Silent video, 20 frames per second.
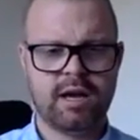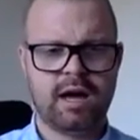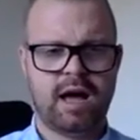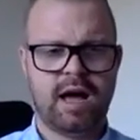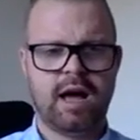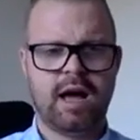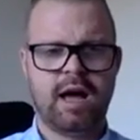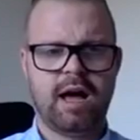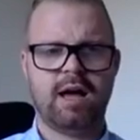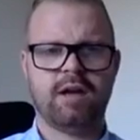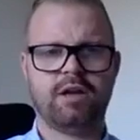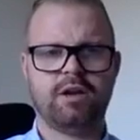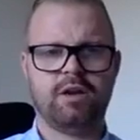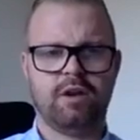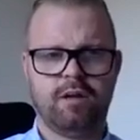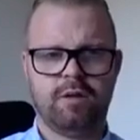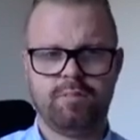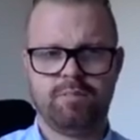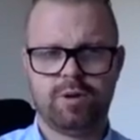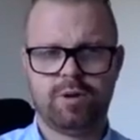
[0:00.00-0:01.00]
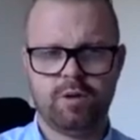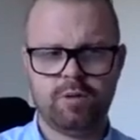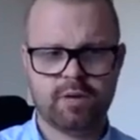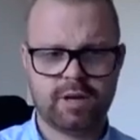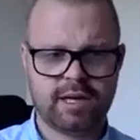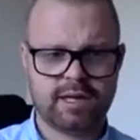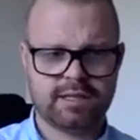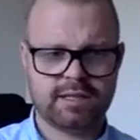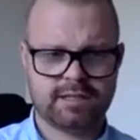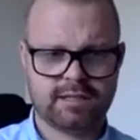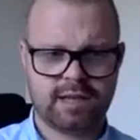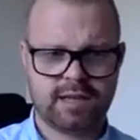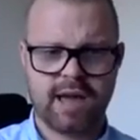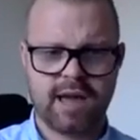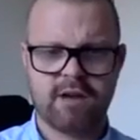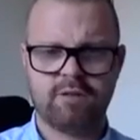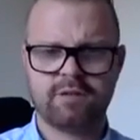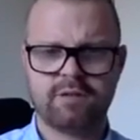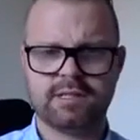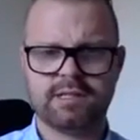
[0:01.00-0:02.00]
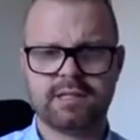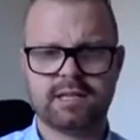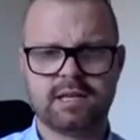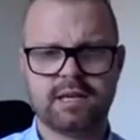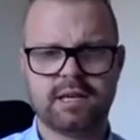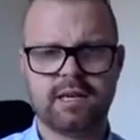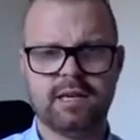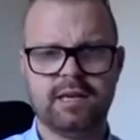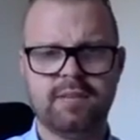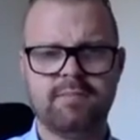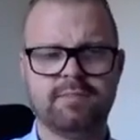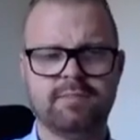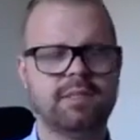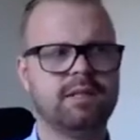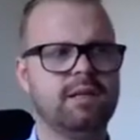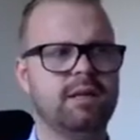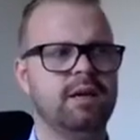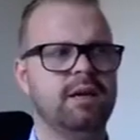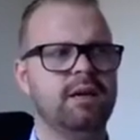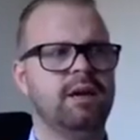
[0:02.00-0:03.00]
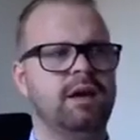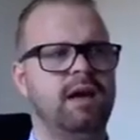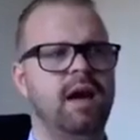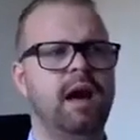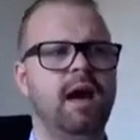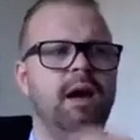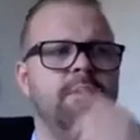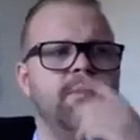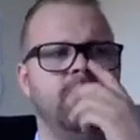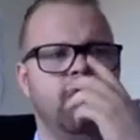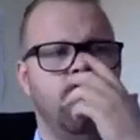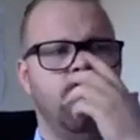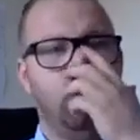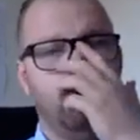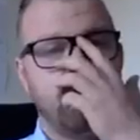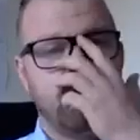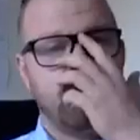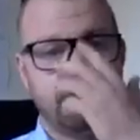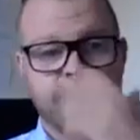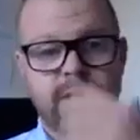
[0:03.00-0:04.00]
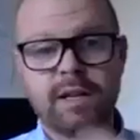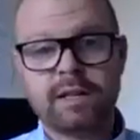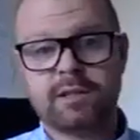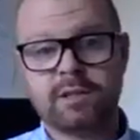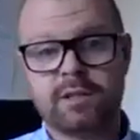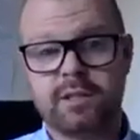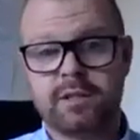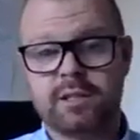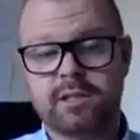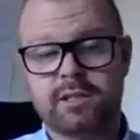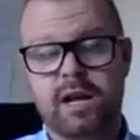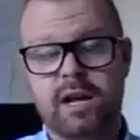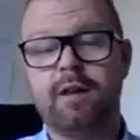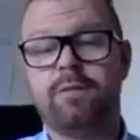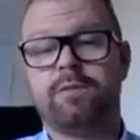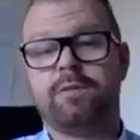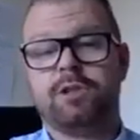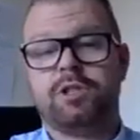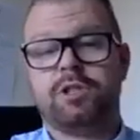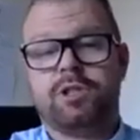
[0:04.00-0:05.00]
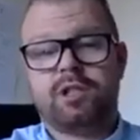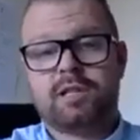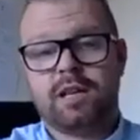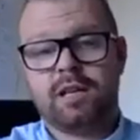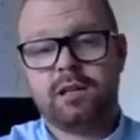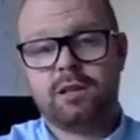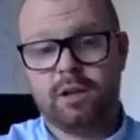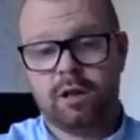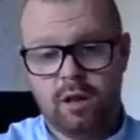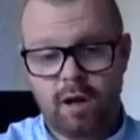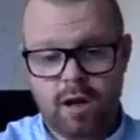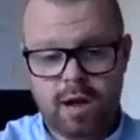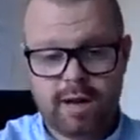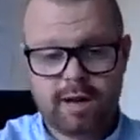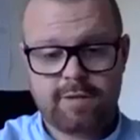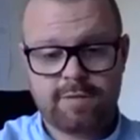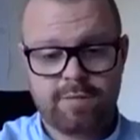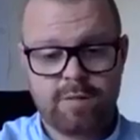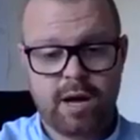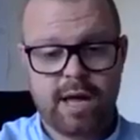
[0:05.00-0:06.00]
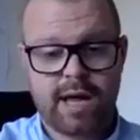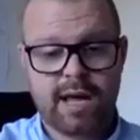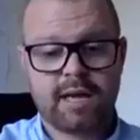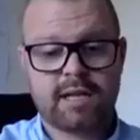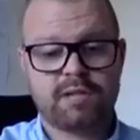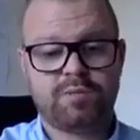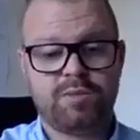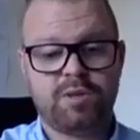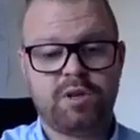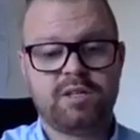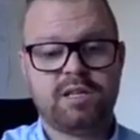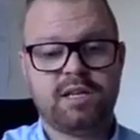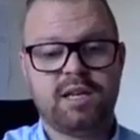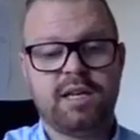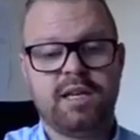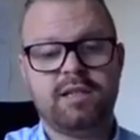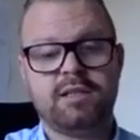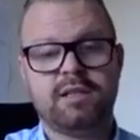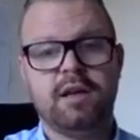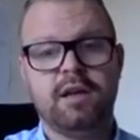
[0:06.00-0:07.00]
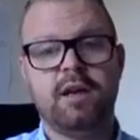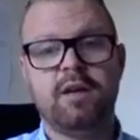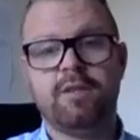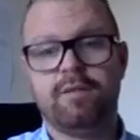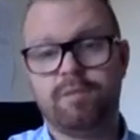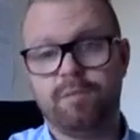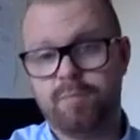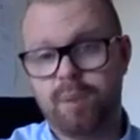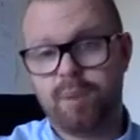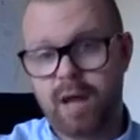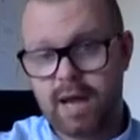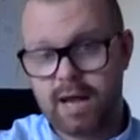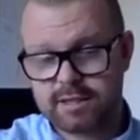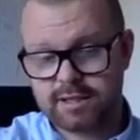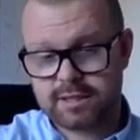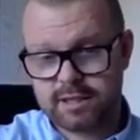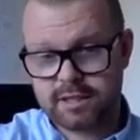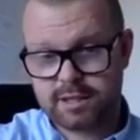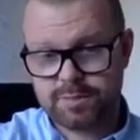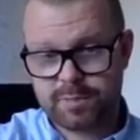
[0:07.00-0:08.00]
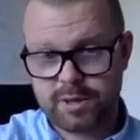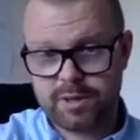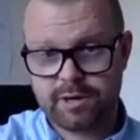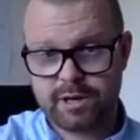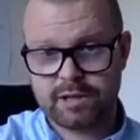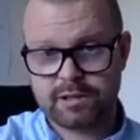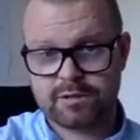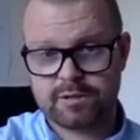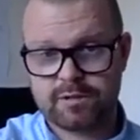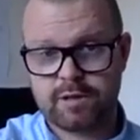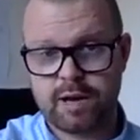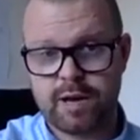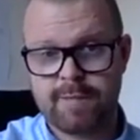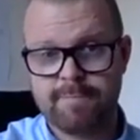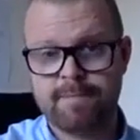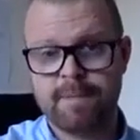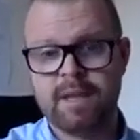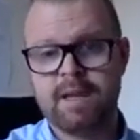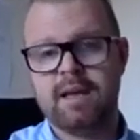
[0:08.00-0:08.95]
you know, building sales teams, all of this sort of stuff, which is in the line of my expertise from past experience, right?